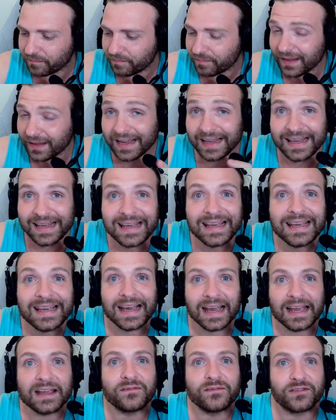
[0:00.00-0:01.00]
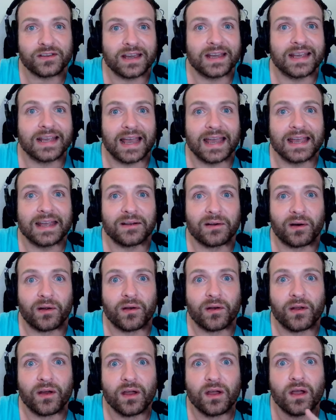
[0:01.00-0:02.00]
he gave King
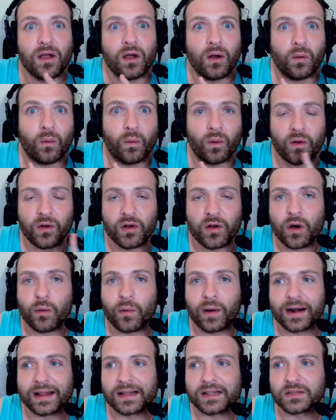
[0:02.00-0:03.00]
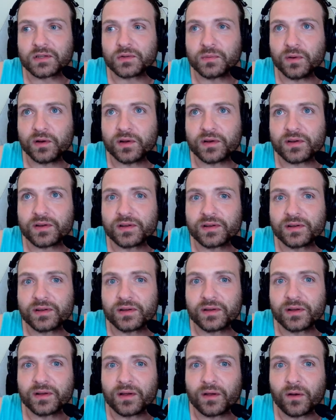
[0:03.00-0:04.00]
Aegon what no one else would,
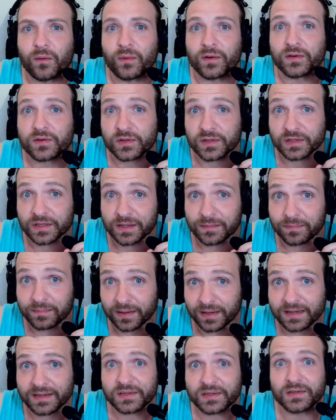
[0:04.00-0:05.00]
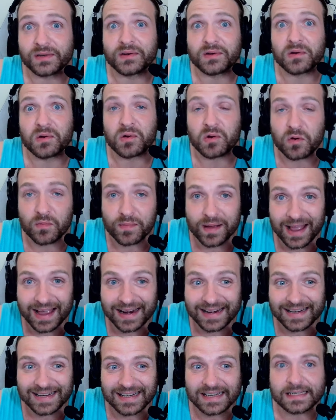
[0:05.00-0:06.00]
which is the person who
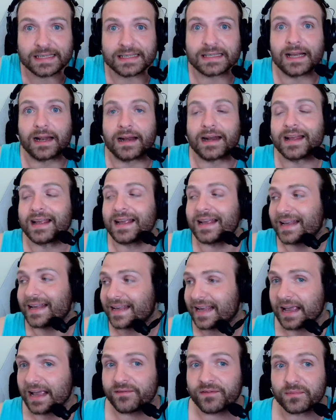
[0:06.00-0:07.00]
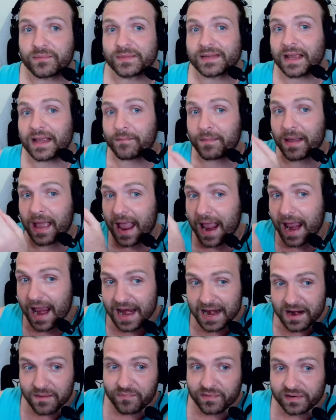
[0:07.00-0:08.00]
beheaded his son. Gave him to him
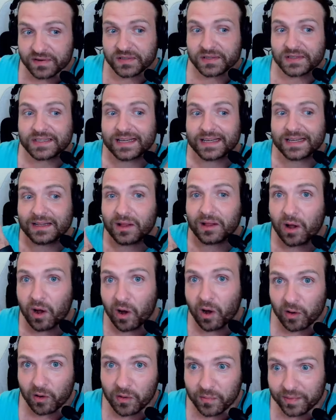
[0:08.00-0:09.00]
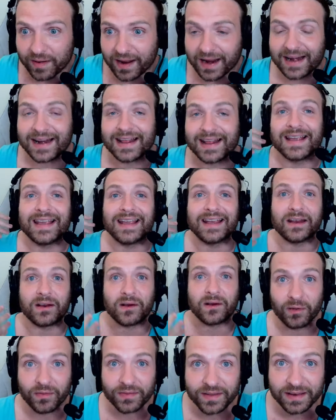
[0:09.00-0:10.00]
in a prison cell on a plate. He
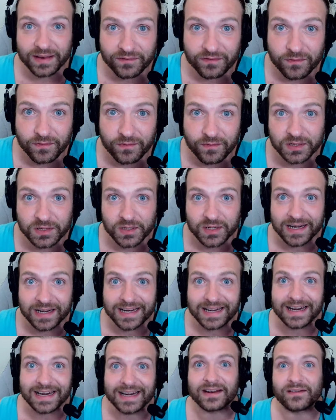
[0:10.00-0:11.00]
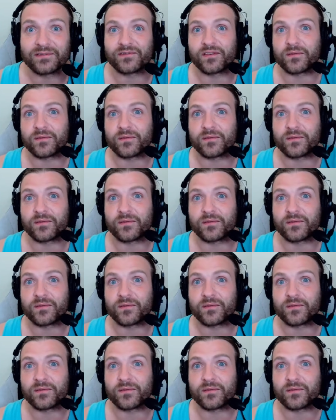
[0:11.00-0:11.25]
got the information he needed from